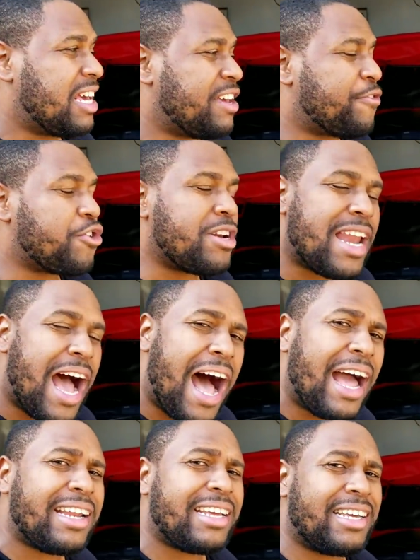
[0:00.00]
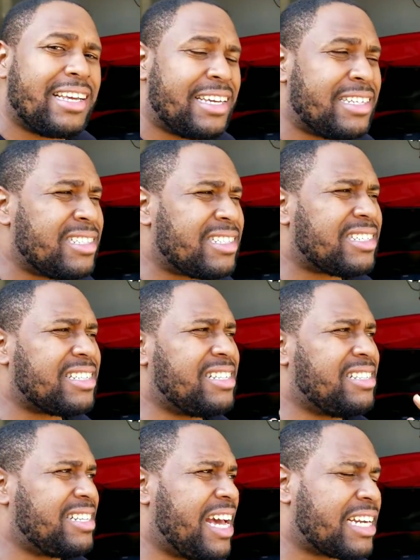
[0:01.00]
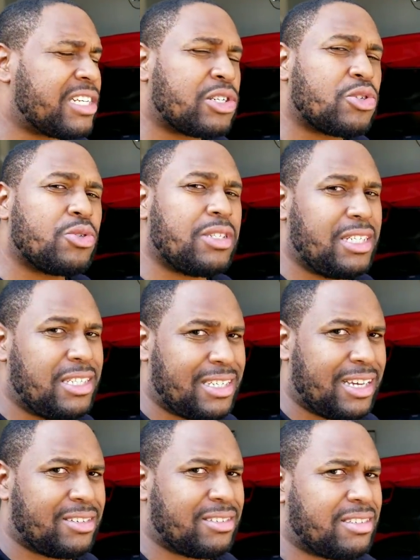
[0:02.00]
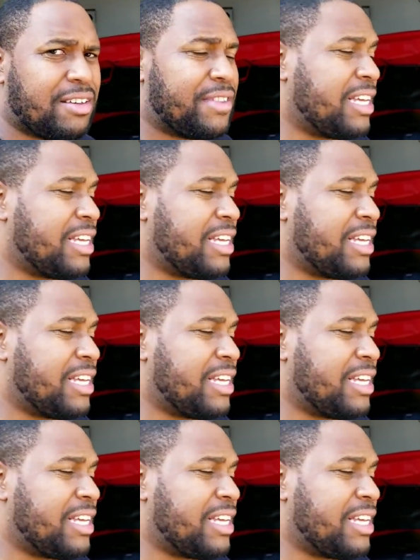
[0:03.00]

If you're not into the technical details of